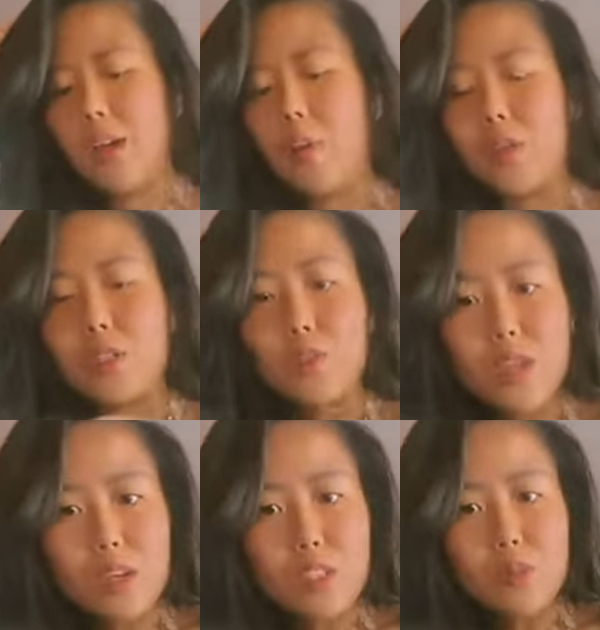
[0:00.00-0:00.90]
I'm gonna
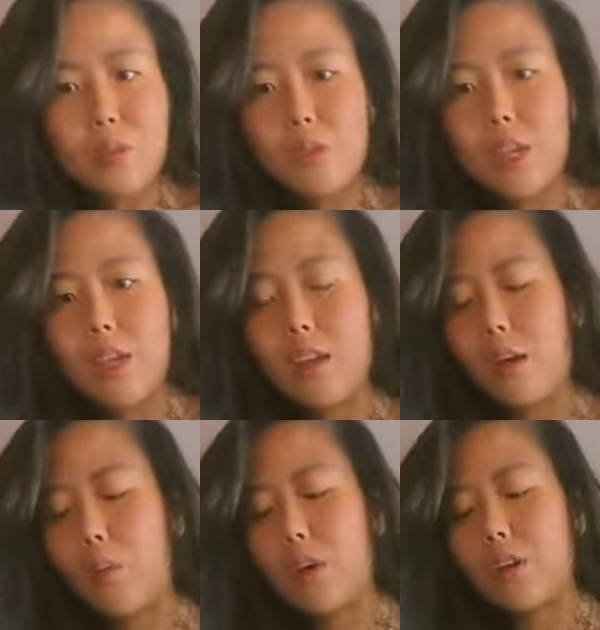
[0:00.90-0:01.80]
drink a smoothie,
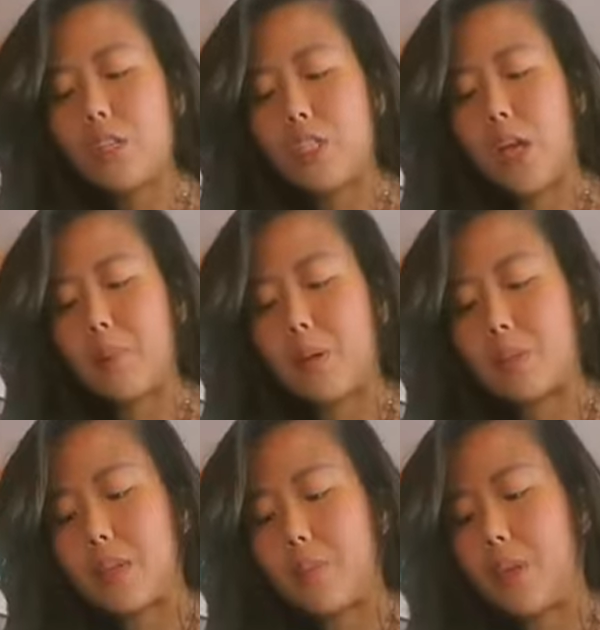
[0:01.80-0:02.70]
and we're gonna chat about
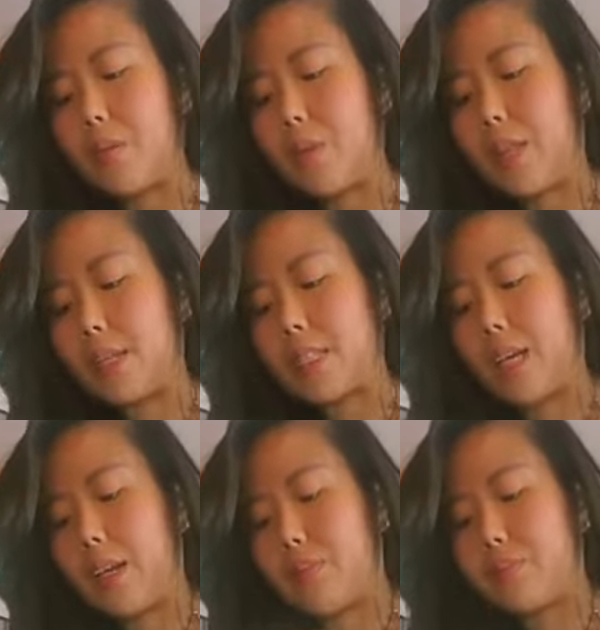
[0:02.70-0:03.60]
something really
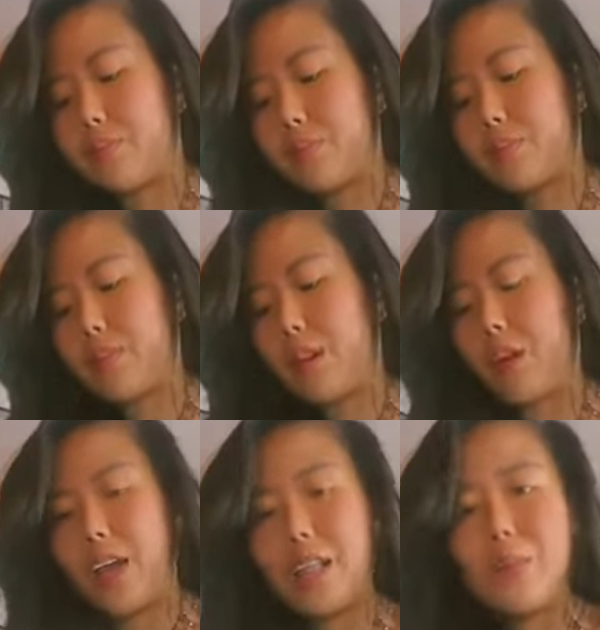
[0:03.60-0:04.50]
exciting. All
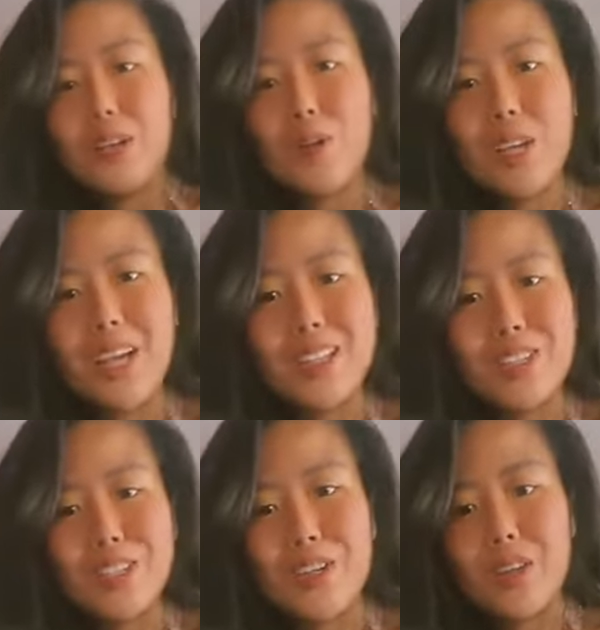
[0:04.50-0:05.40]
right, let me know where you guys
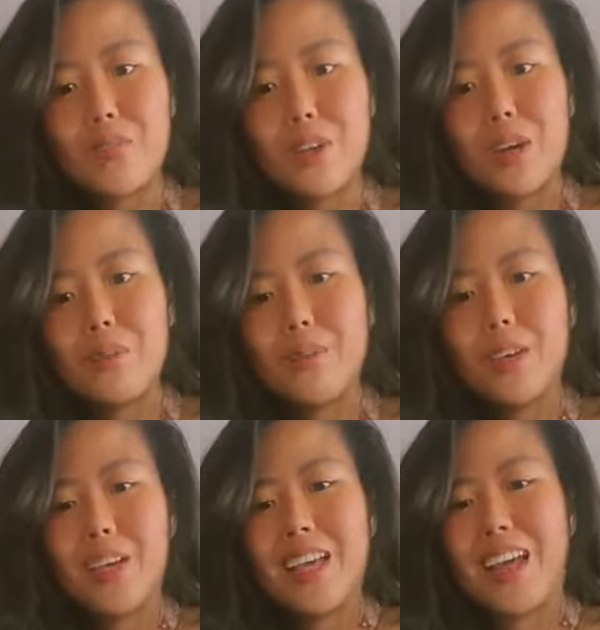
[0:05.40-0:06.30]
are tuning from,
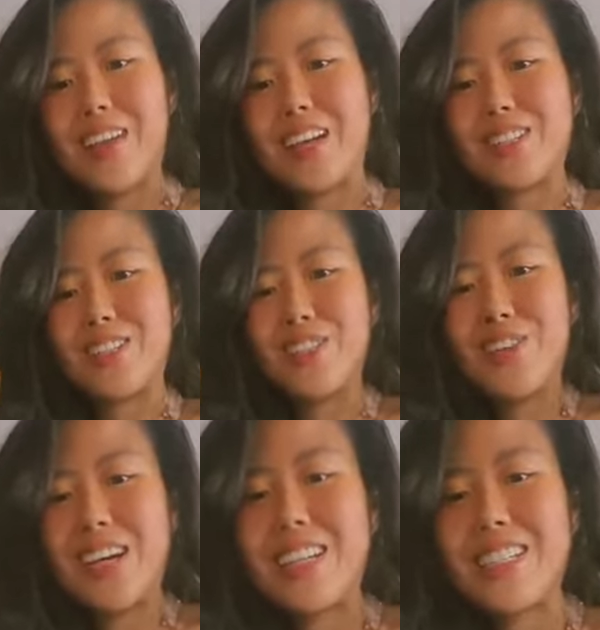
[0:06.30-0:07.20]
how you guys are
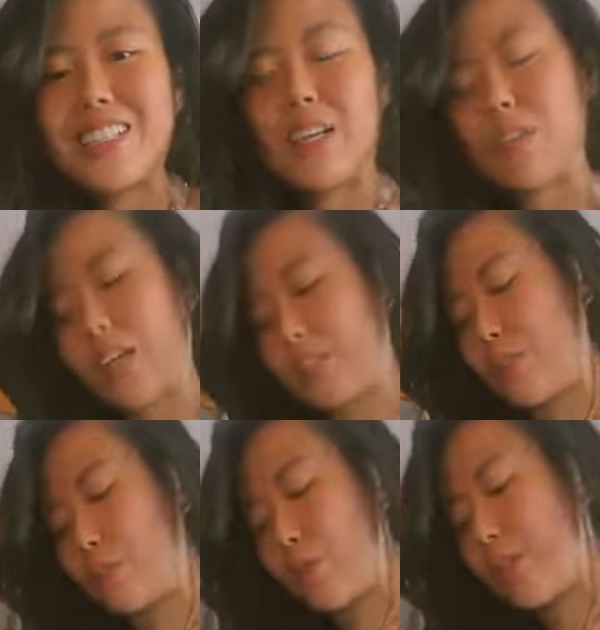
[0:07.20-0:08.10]
doing, if you guys
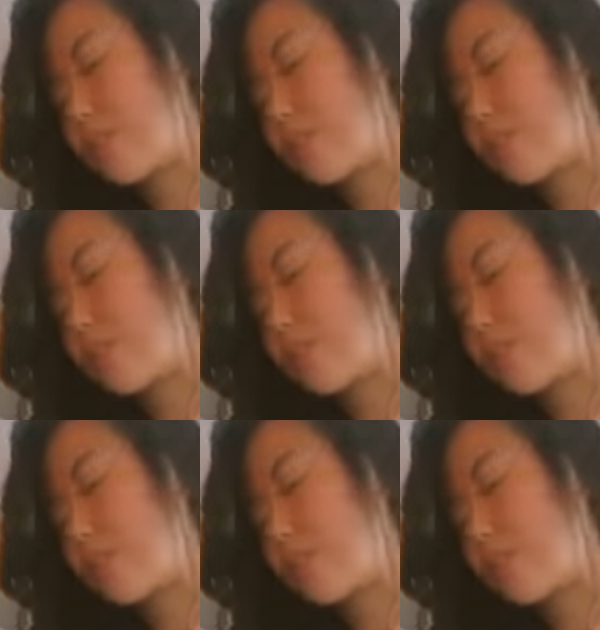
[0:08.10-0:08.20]
enjoy